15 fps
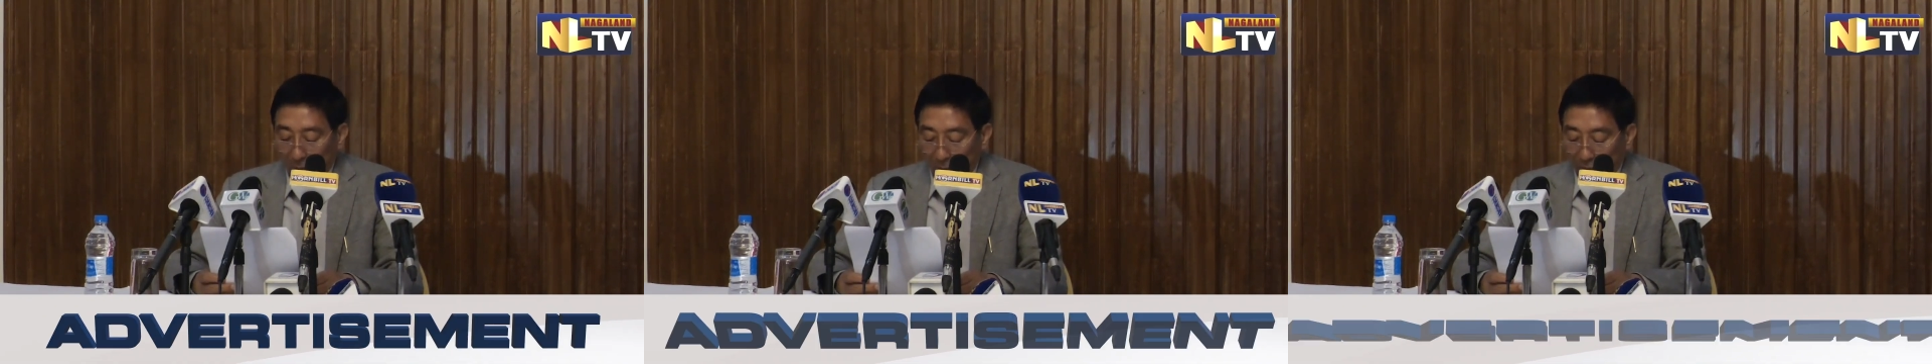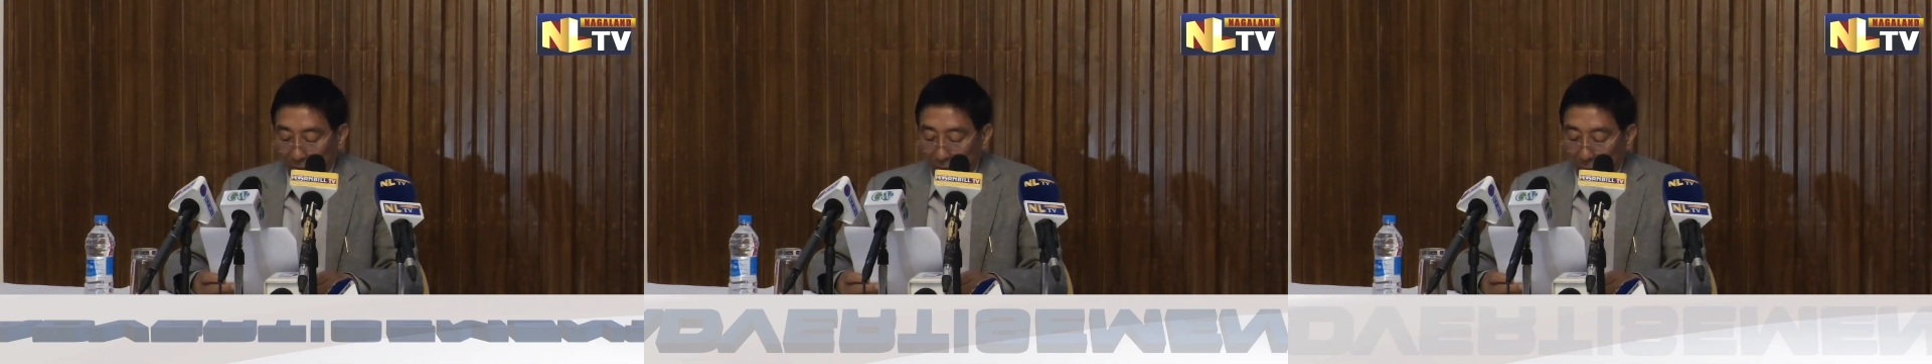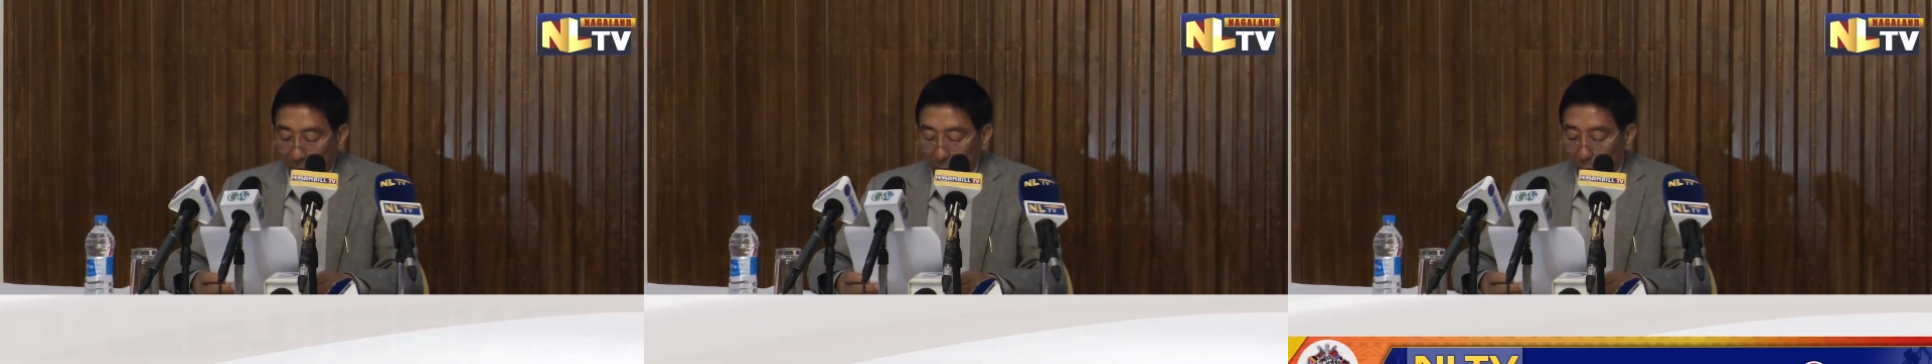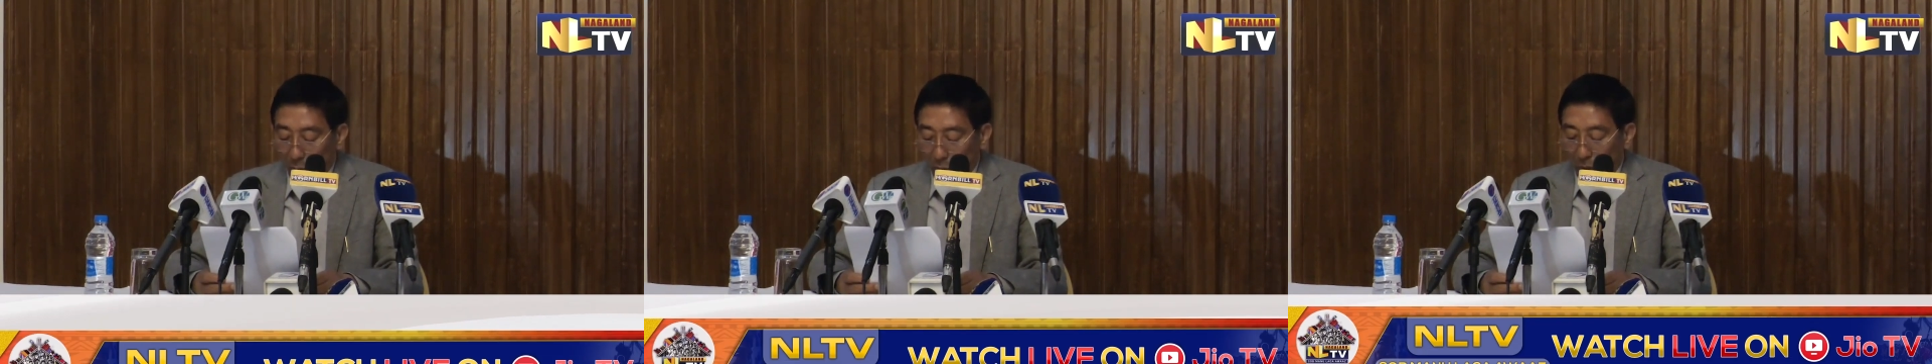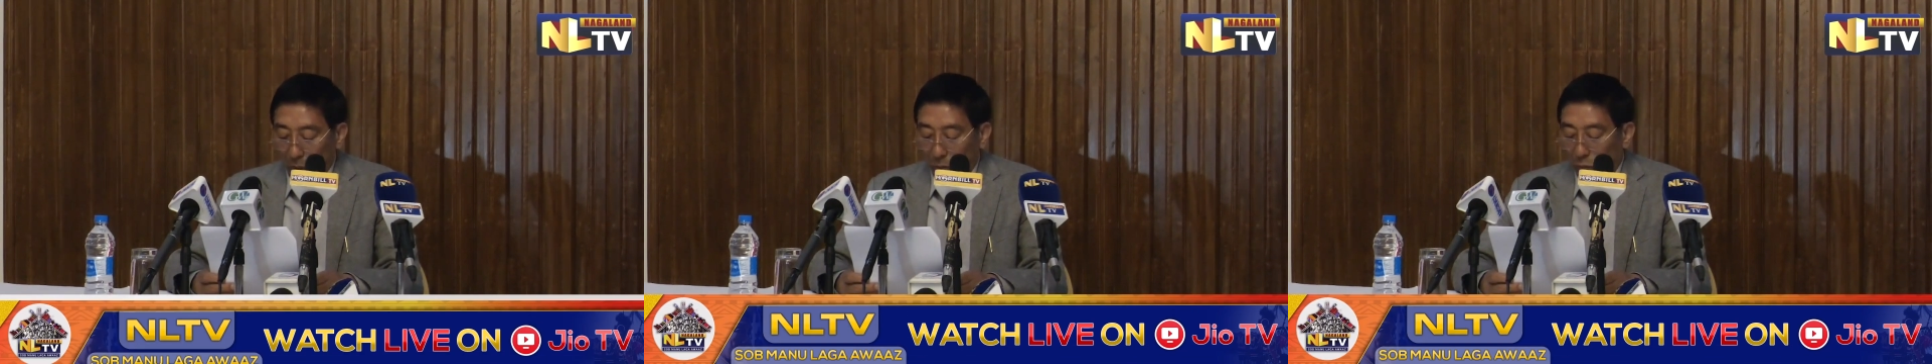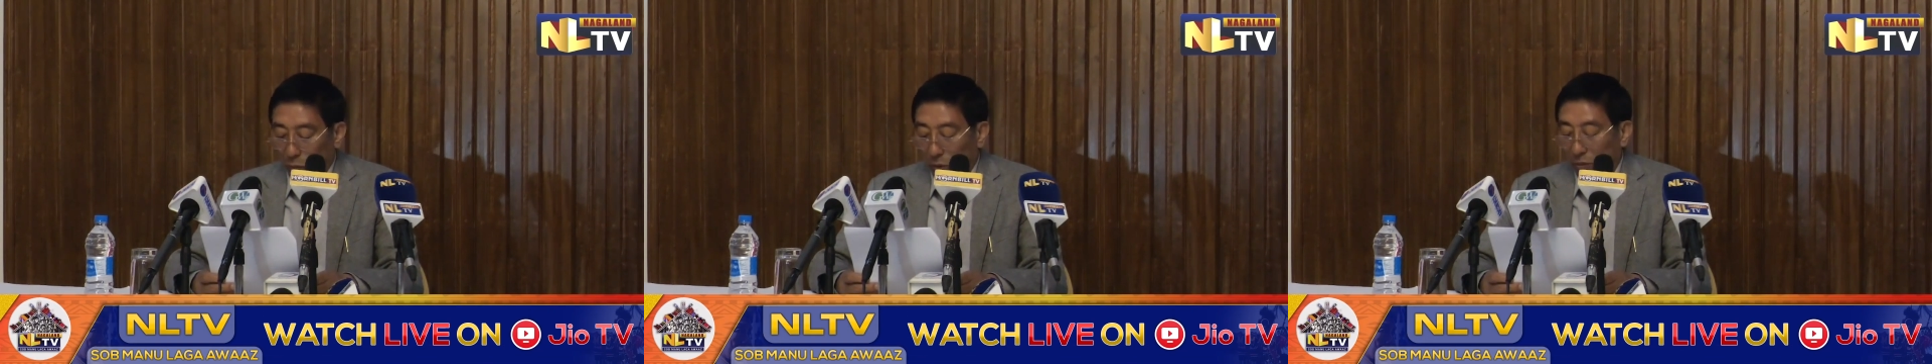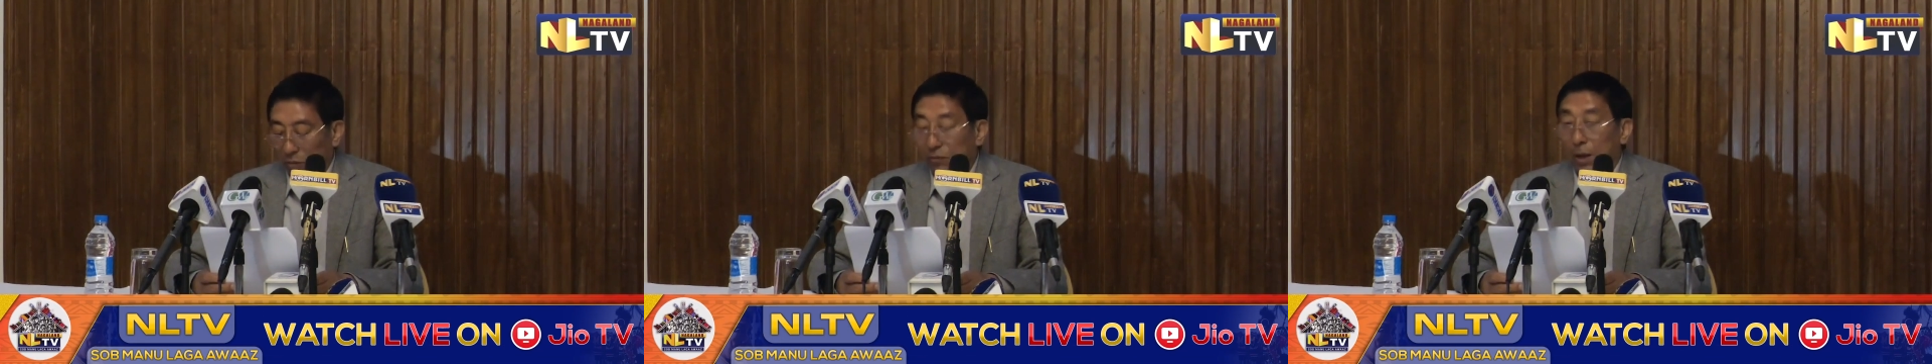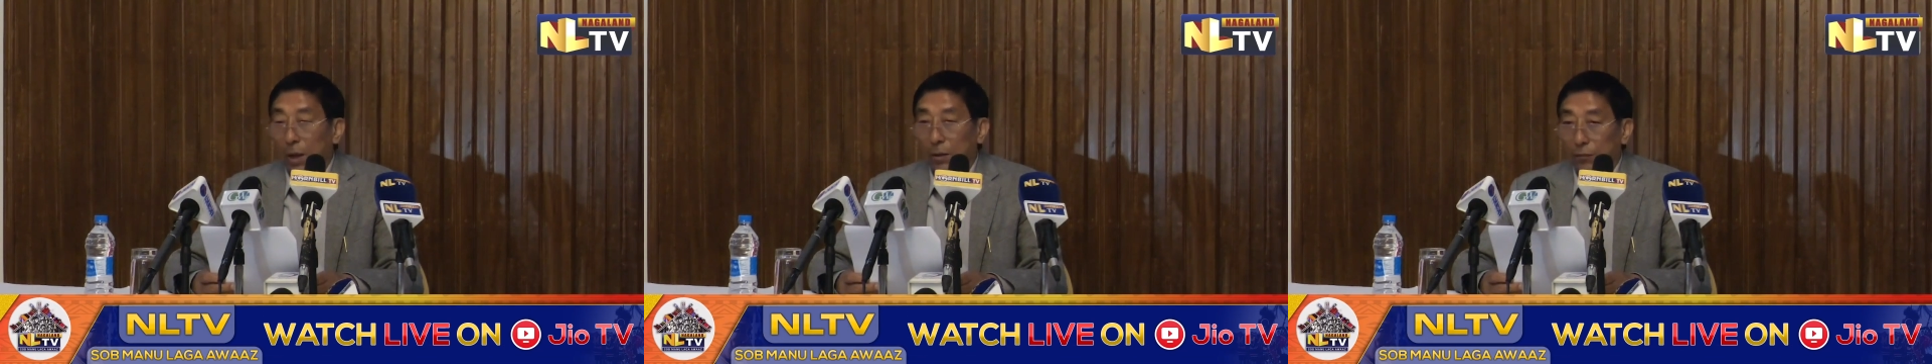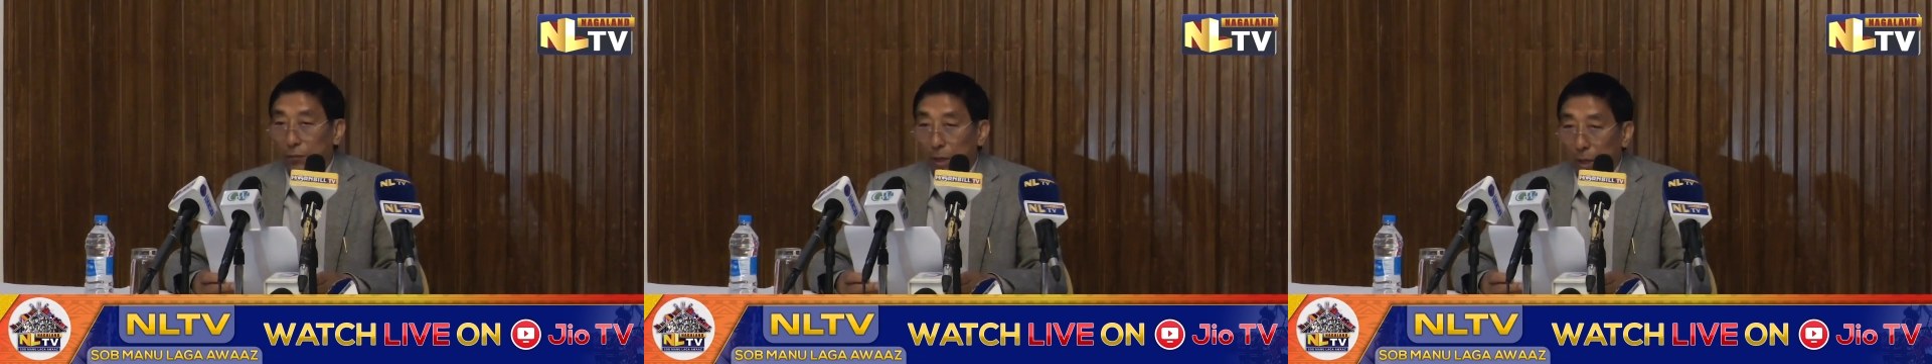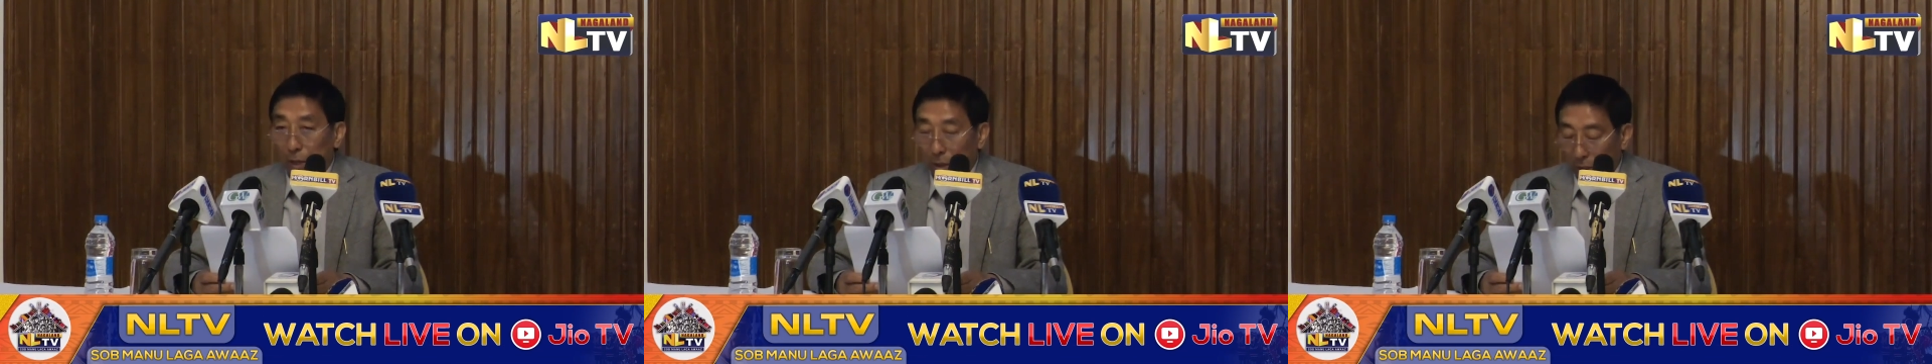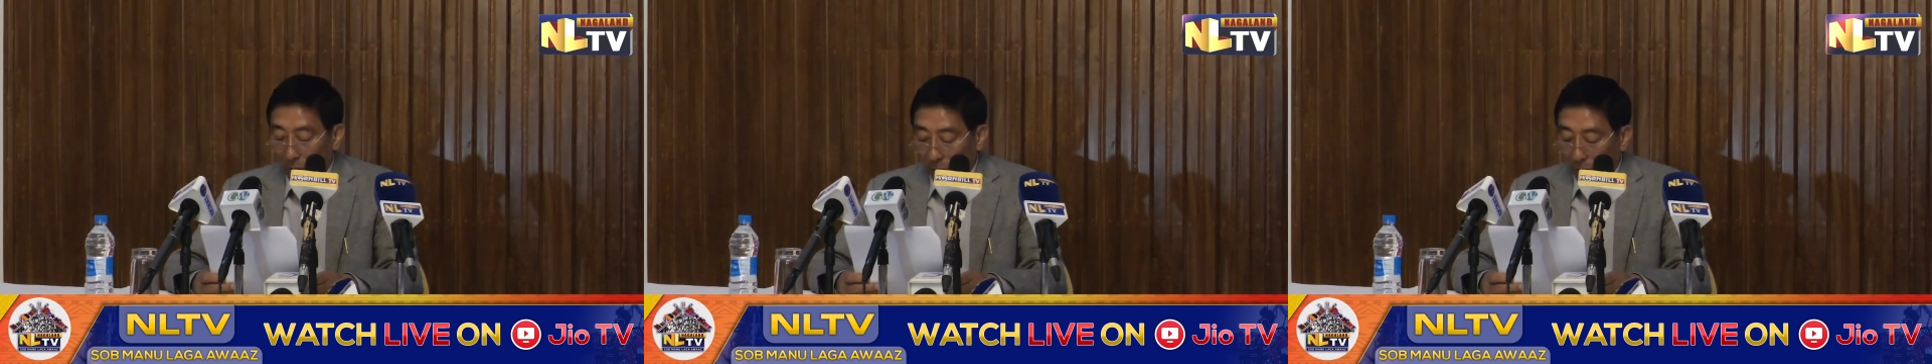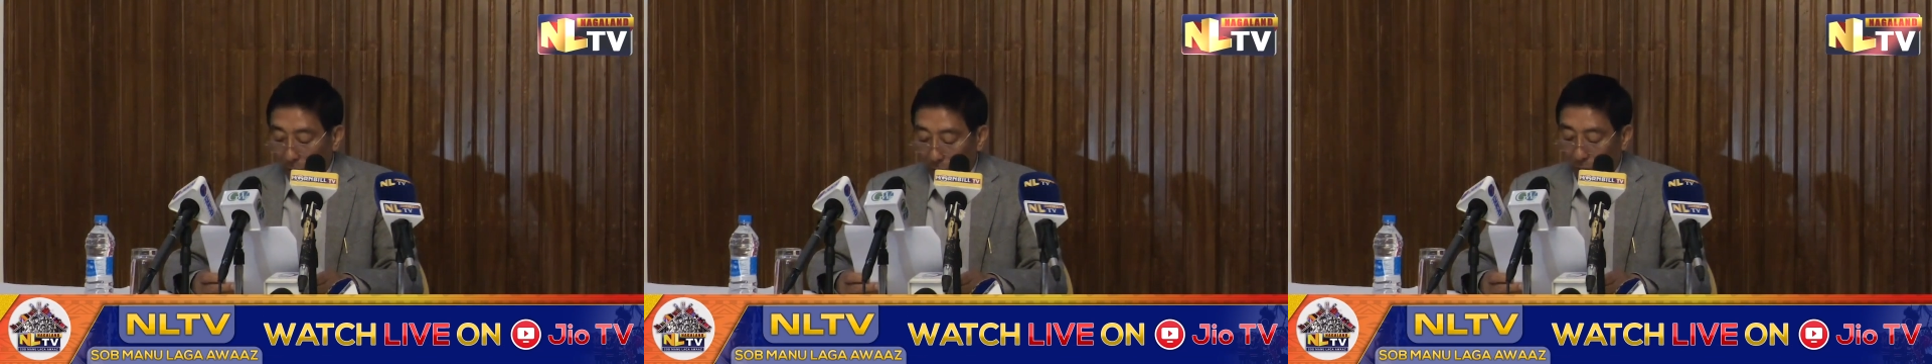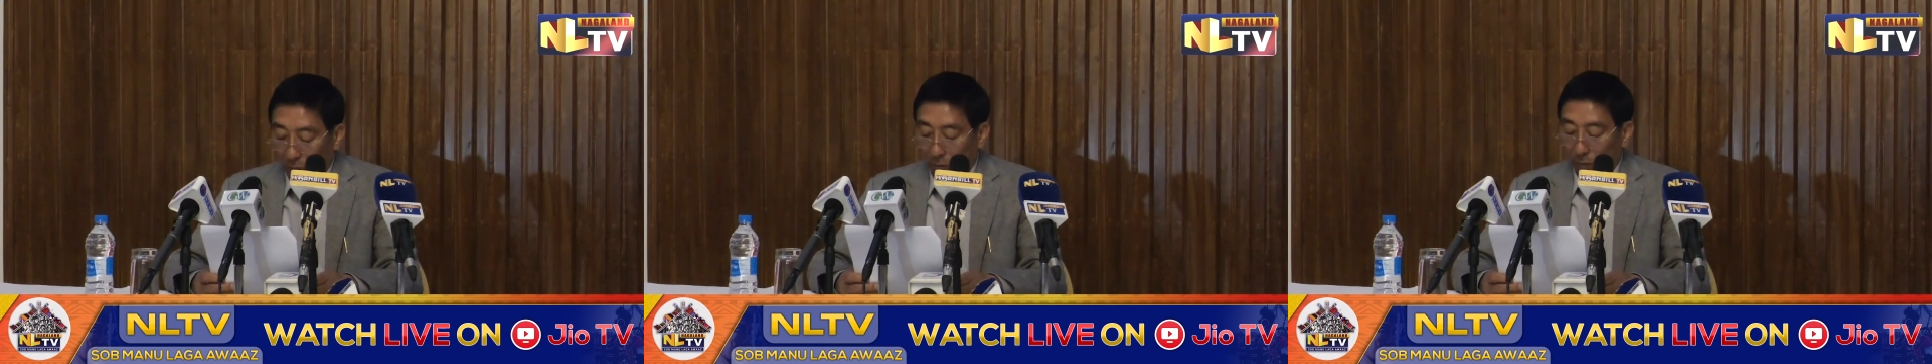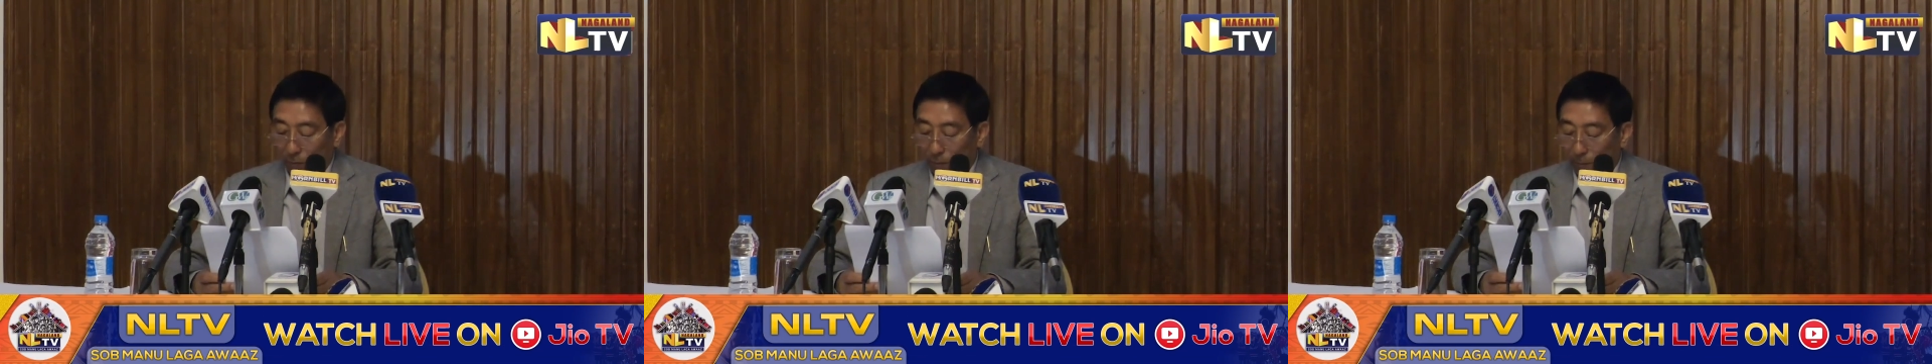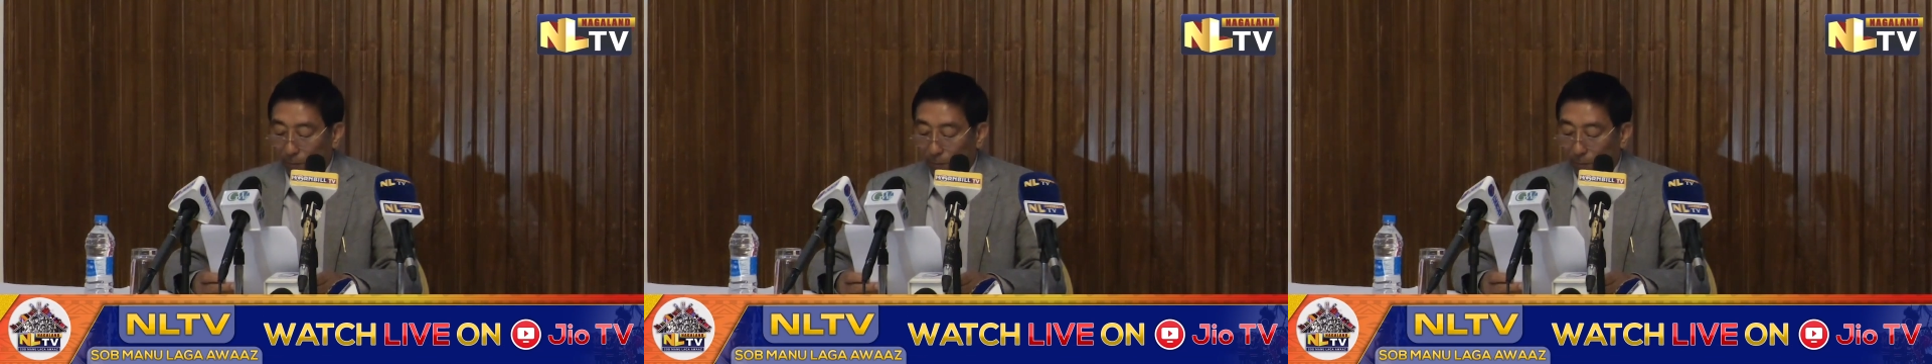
after more than 25 years.